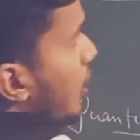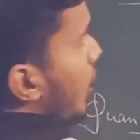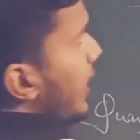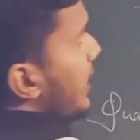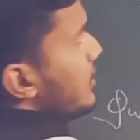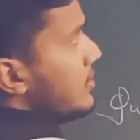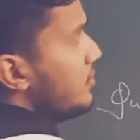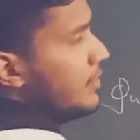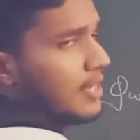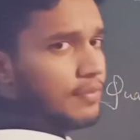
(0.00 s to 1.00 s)
or else
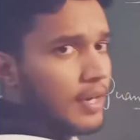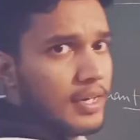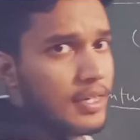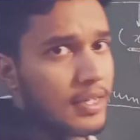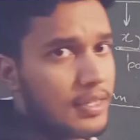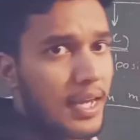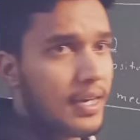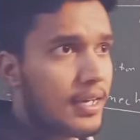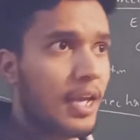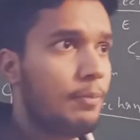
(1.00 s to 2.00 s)
we can find
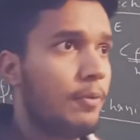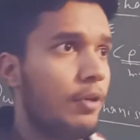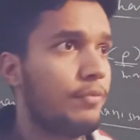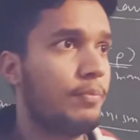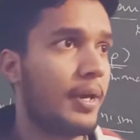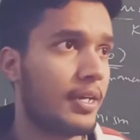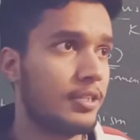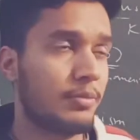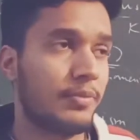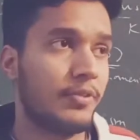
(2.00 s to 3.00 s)
that type of
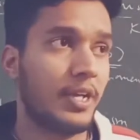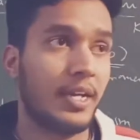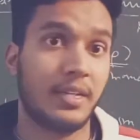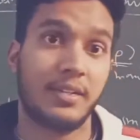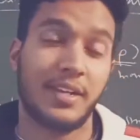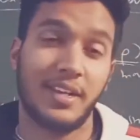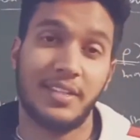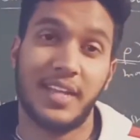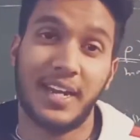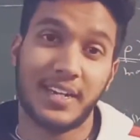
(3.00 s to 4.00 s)
mechanism, or we can
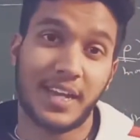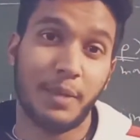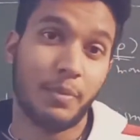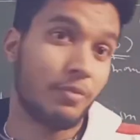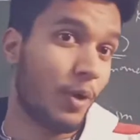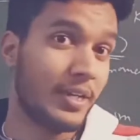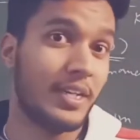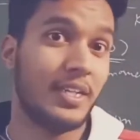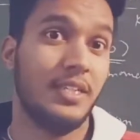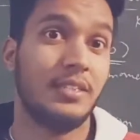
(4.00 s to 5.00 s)
that type of
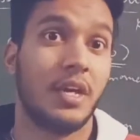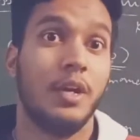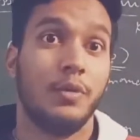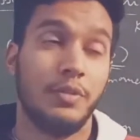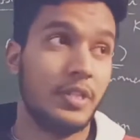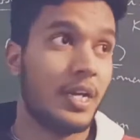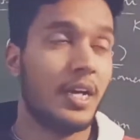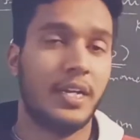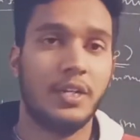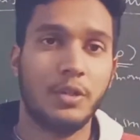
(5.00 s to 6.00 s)
quantities which are
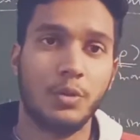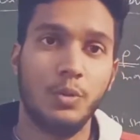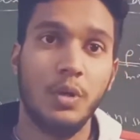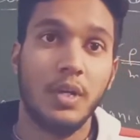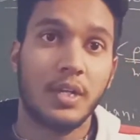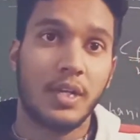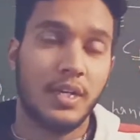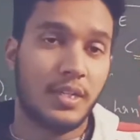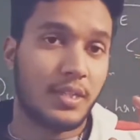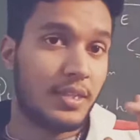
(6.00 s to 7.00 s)
related to
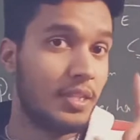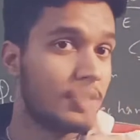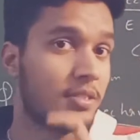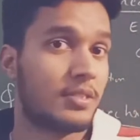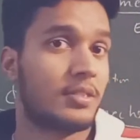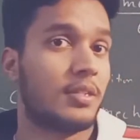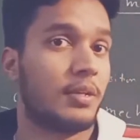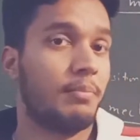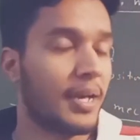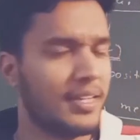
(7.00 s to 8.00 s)
this
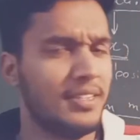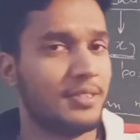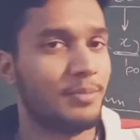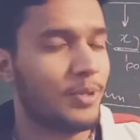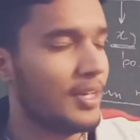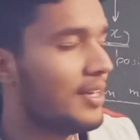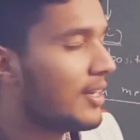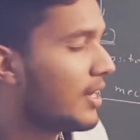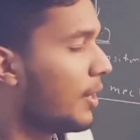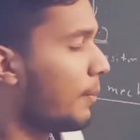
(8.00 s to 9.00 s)
mechanism. Okay,